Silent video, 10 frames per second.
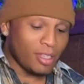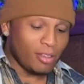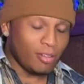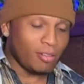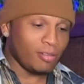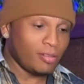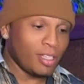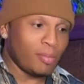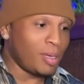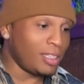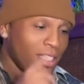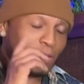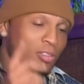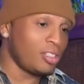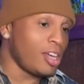You know, my thing
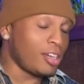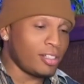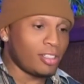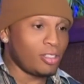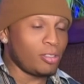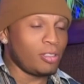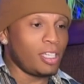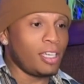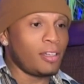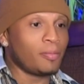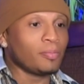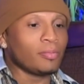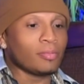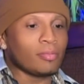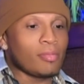was soccer. So then
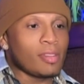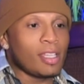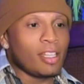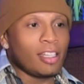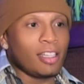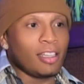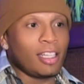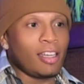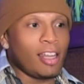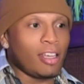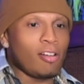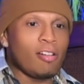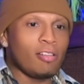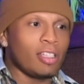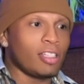they're like,
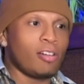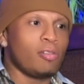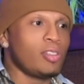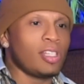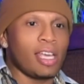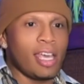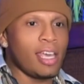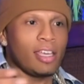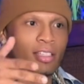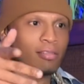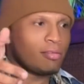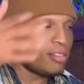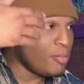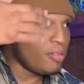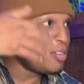oh, the coach is like, hey,
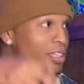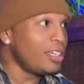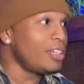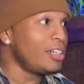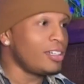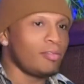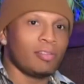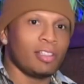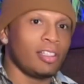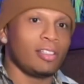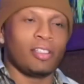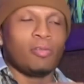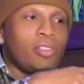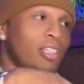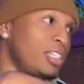come over here. And he
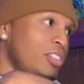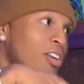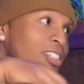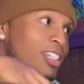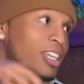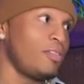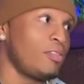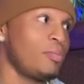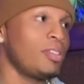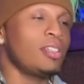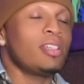was that translator for me.